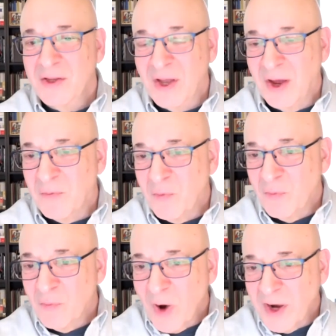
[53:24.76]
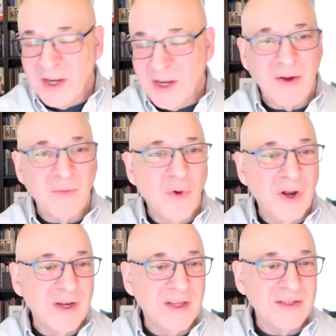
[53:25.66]
uh, writing about what
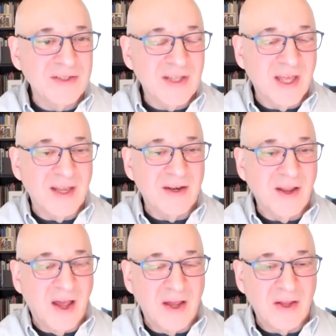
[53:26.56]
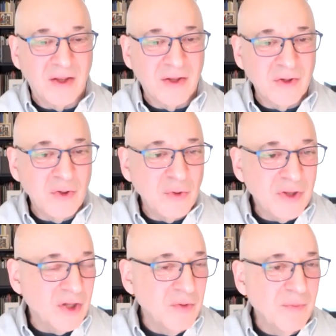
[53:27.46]
it is that uh, you
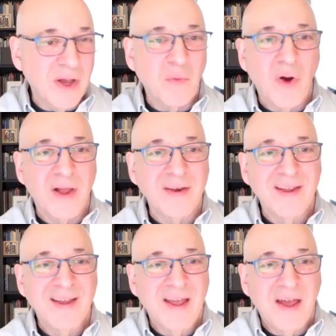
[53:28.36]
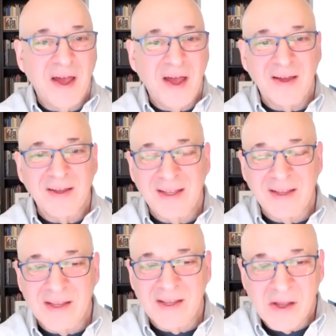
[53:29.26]
think you might want uh,
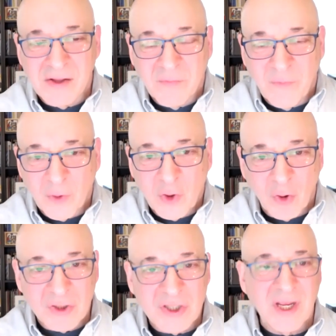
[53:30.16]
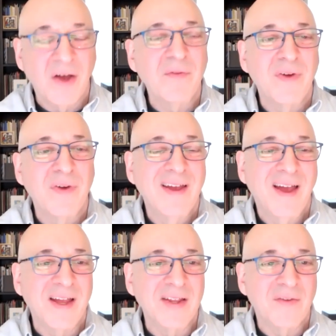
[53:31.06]
for yourself uh,
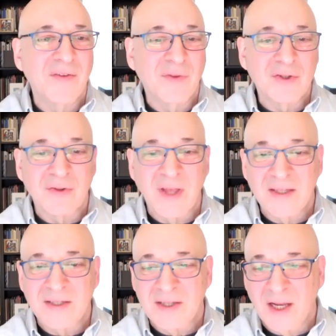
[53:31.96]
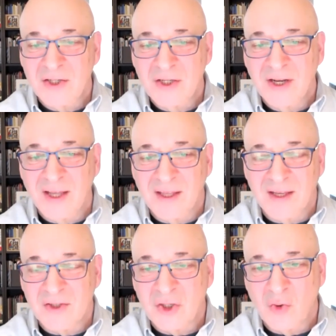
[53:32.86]
in the future. That section, I think,
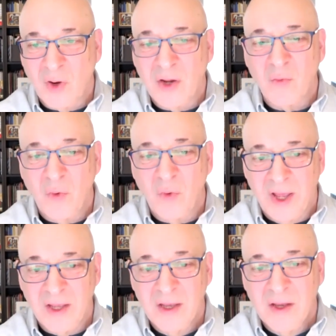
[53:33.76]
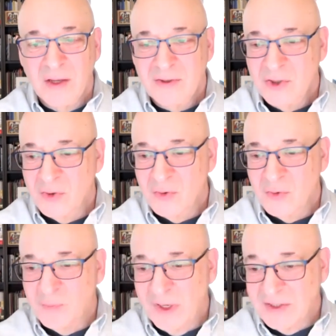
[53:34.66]
is a great way to
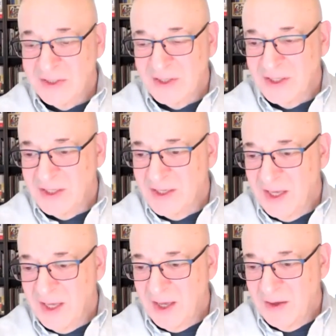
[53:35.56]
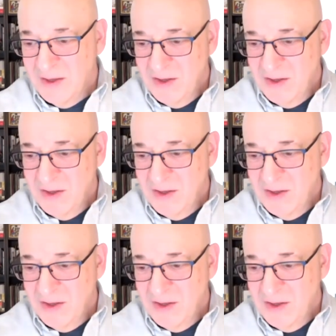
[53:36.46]
basically uh,